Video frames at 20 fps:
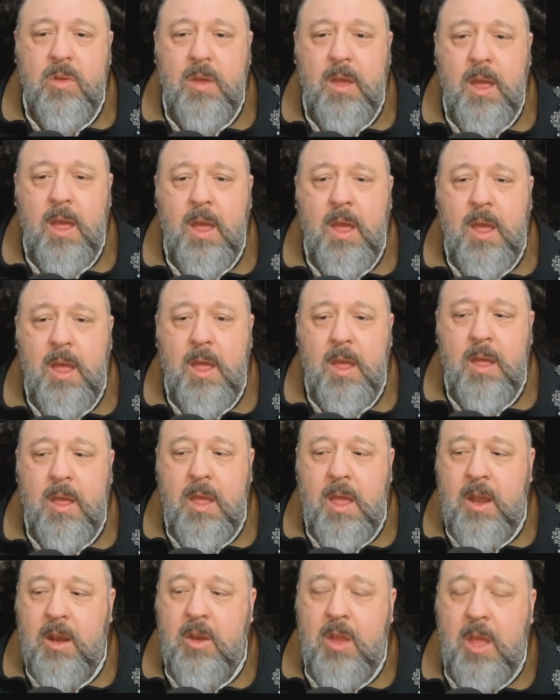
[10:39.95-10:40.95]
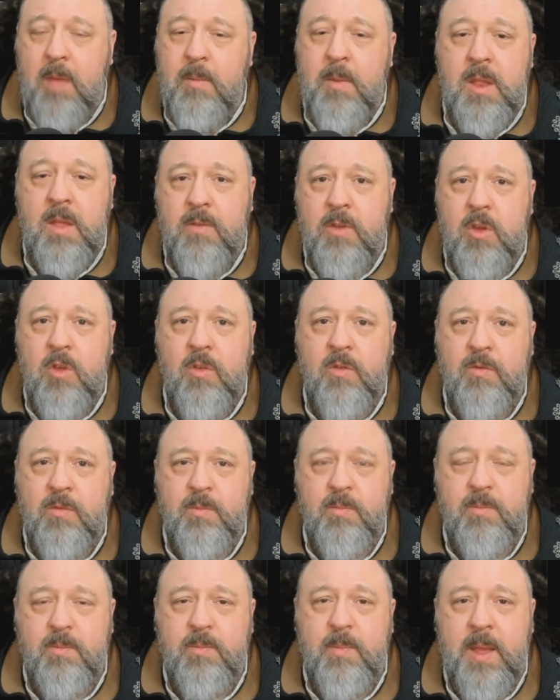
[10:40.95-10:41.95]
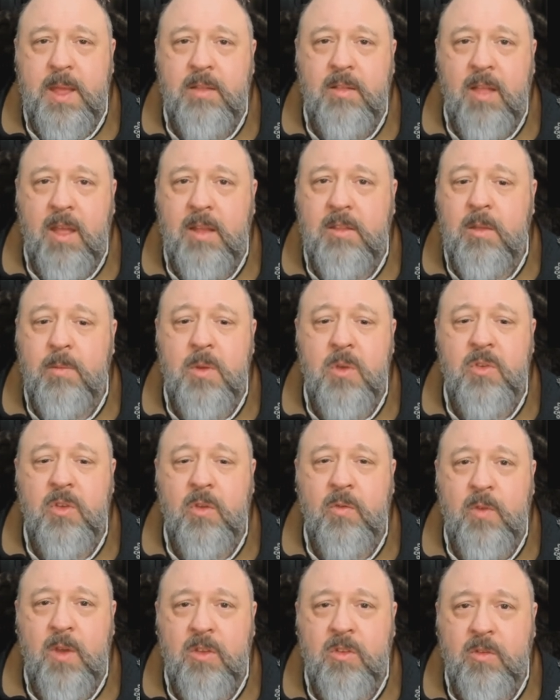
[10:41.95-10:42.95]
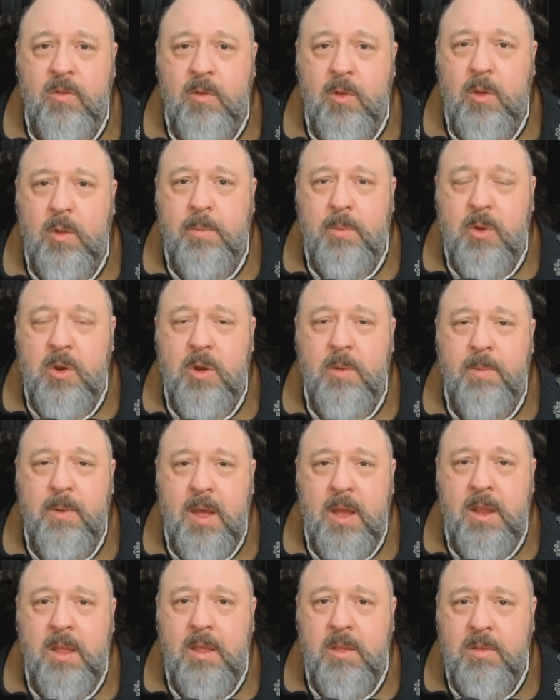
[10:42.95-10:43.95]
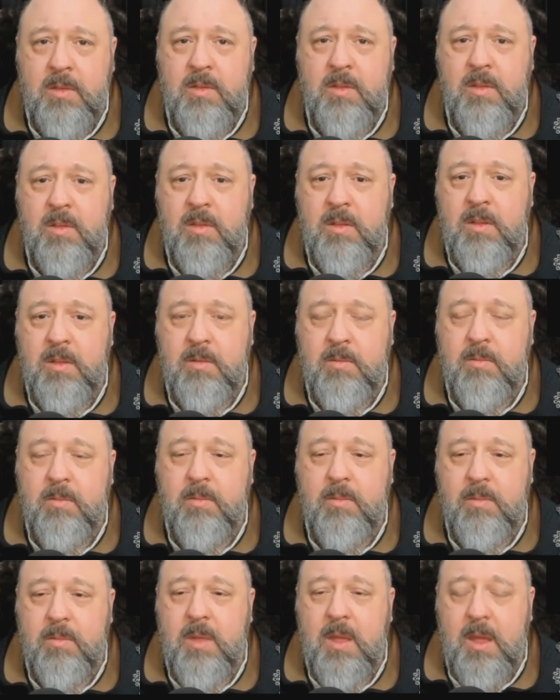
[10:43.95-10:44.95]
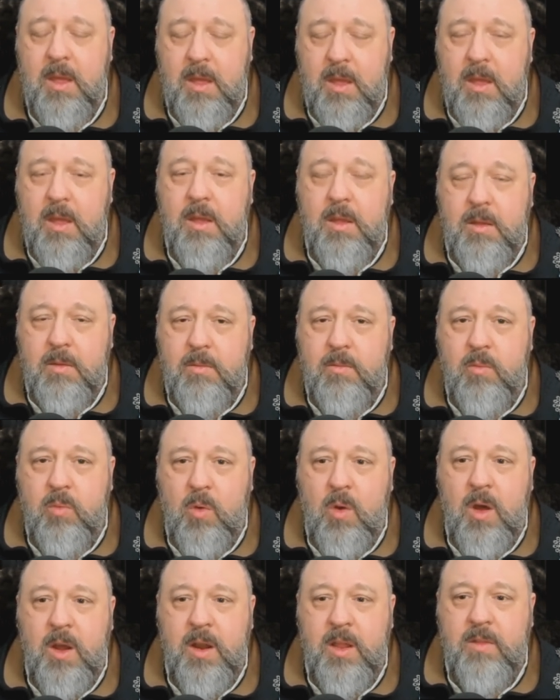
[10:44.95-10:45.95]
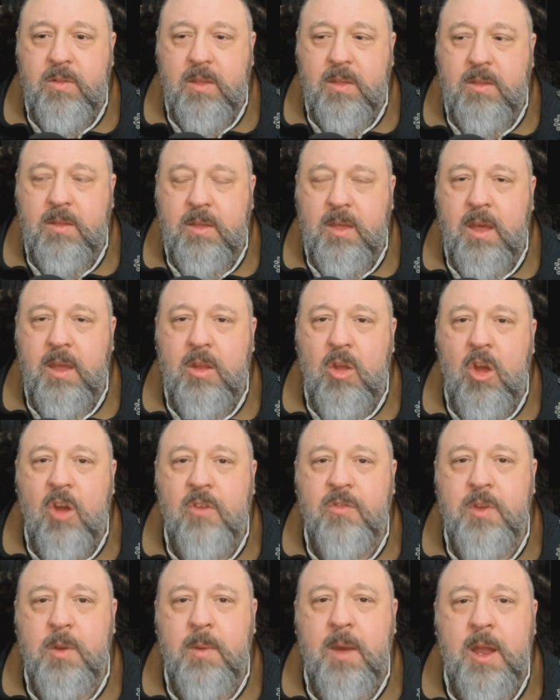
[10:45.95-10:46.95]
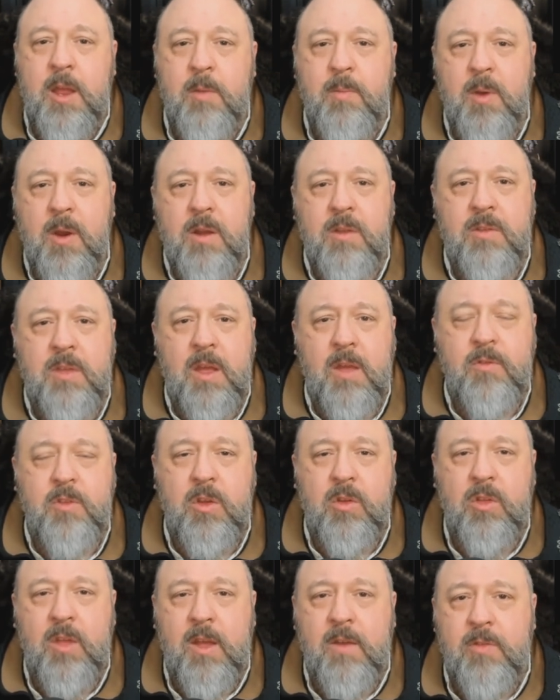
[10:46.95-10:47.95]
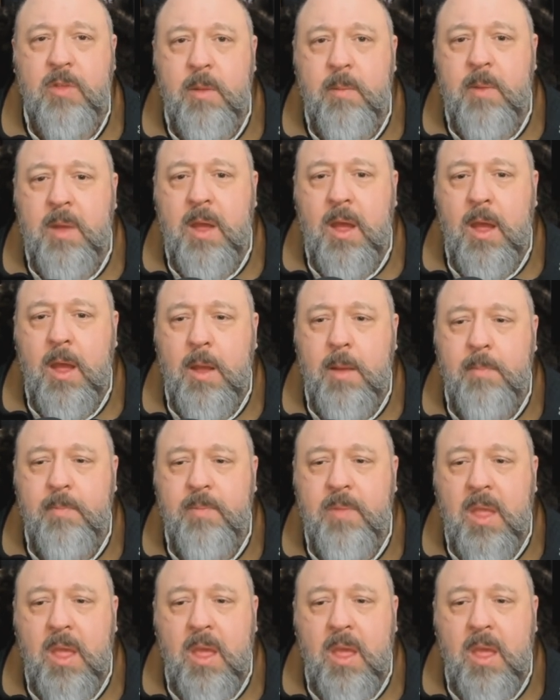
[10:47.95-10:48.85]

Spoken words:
I don't know how many of you have been like to music festival porta potties and wanted to cut off your body parts after you left them.